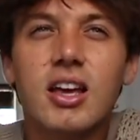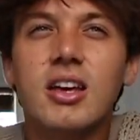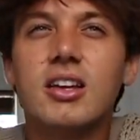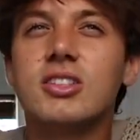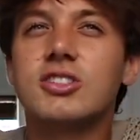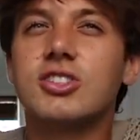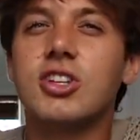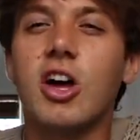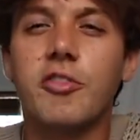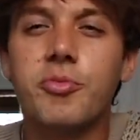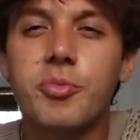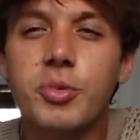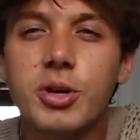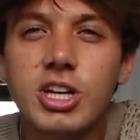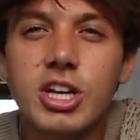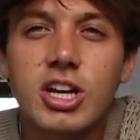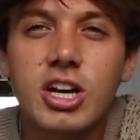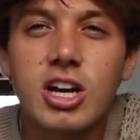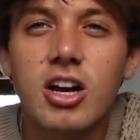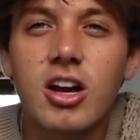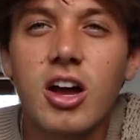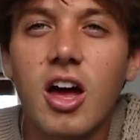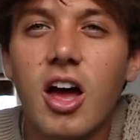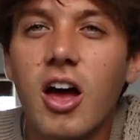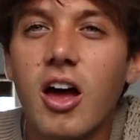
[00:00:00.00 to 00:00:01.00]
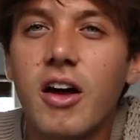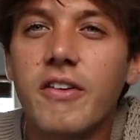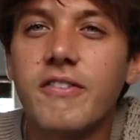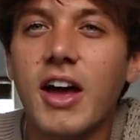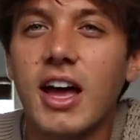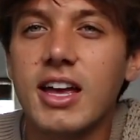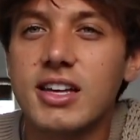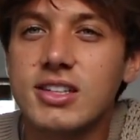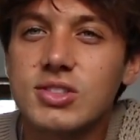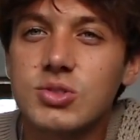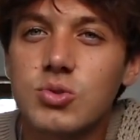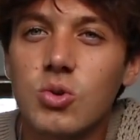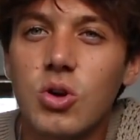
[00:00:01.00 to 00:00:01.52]
Sophomore year of
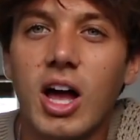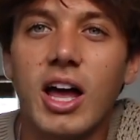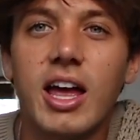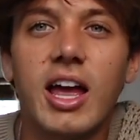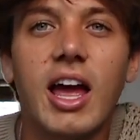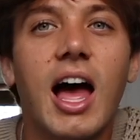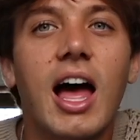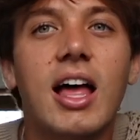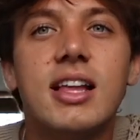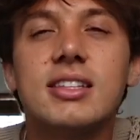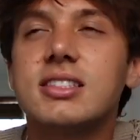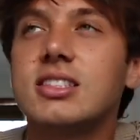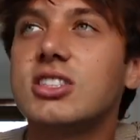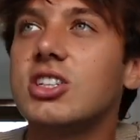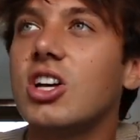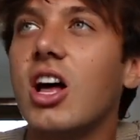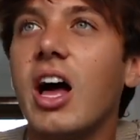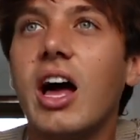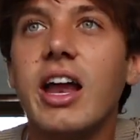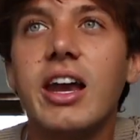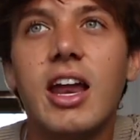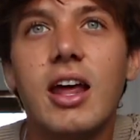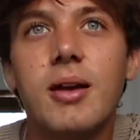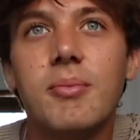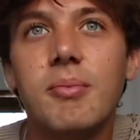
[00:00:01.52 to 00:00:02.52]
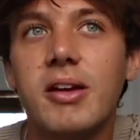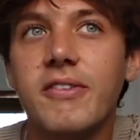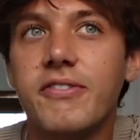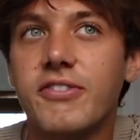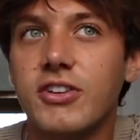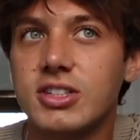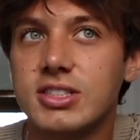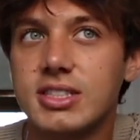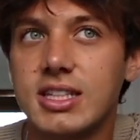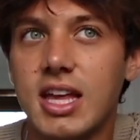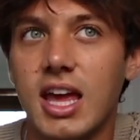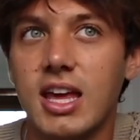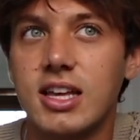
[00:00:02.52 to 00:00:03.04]
high school, I still hadn't had my
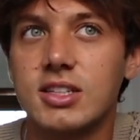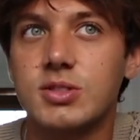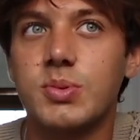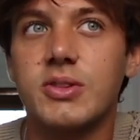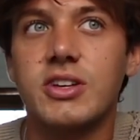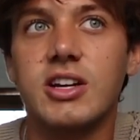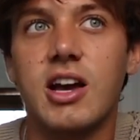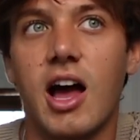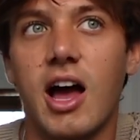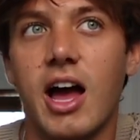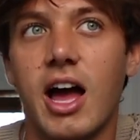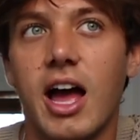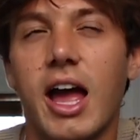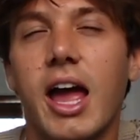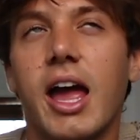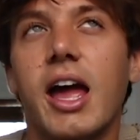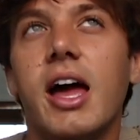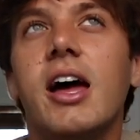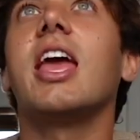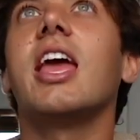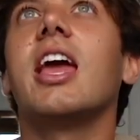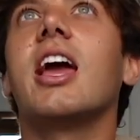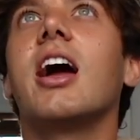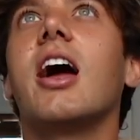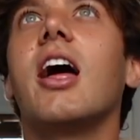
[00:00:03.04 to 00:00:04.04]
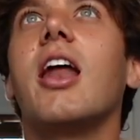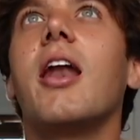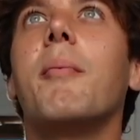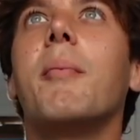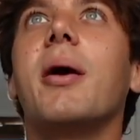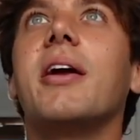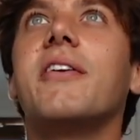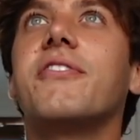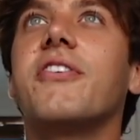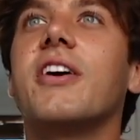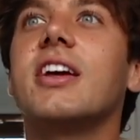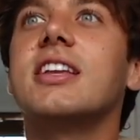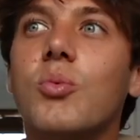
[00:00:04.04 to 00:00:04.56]
first kiss with a guy and
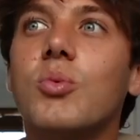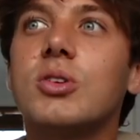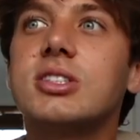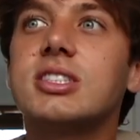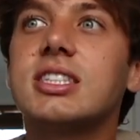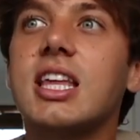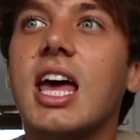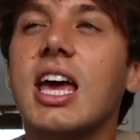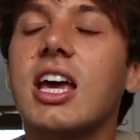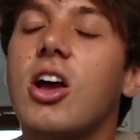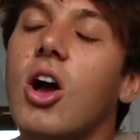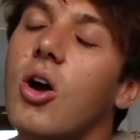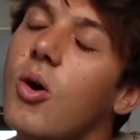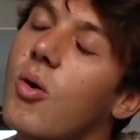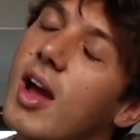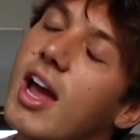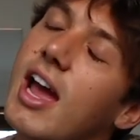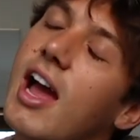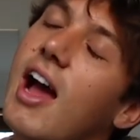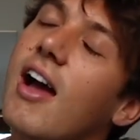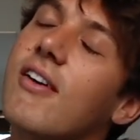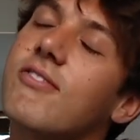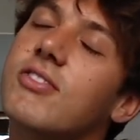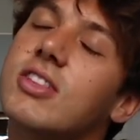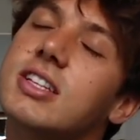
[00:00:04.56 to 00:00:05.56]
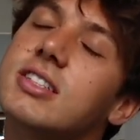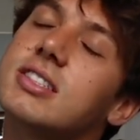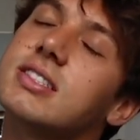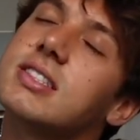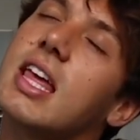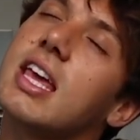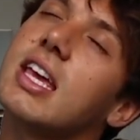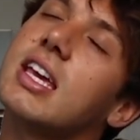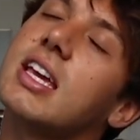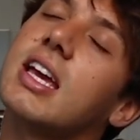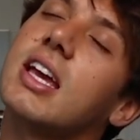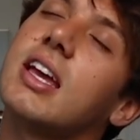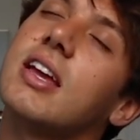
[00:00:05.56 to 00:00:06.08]
my friend was like, oh, I have this
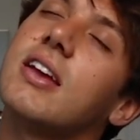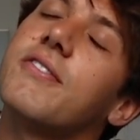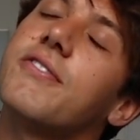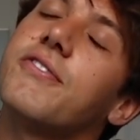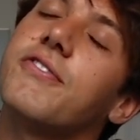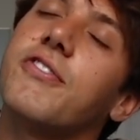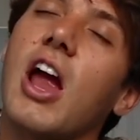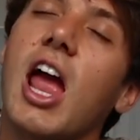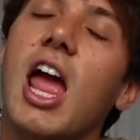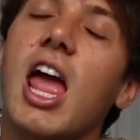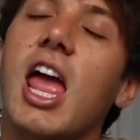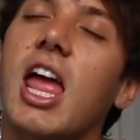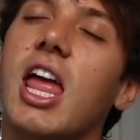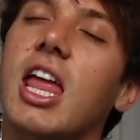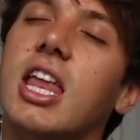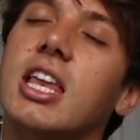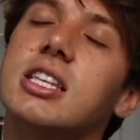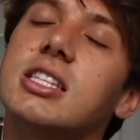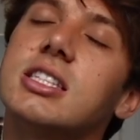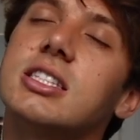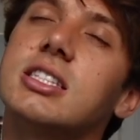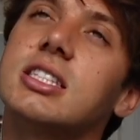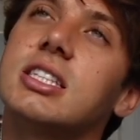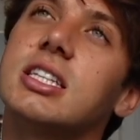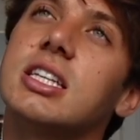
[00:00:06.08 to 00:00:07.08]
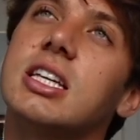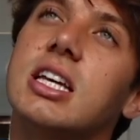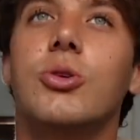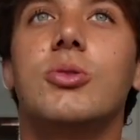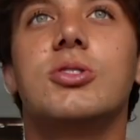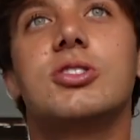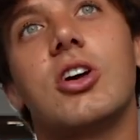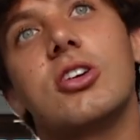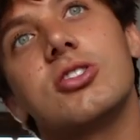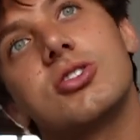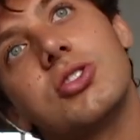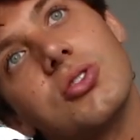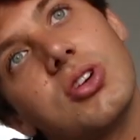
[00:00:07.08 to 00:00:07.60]
like friend who
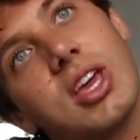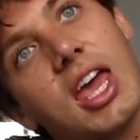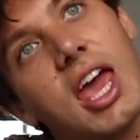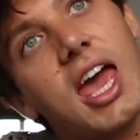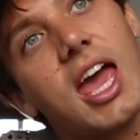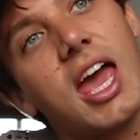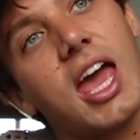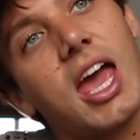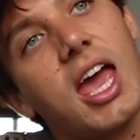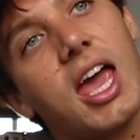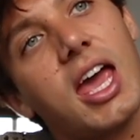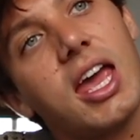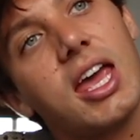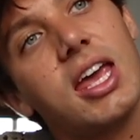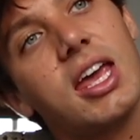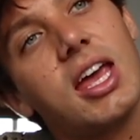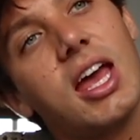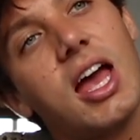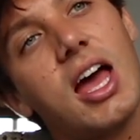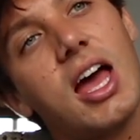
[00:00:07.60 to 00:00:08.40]
is also gay,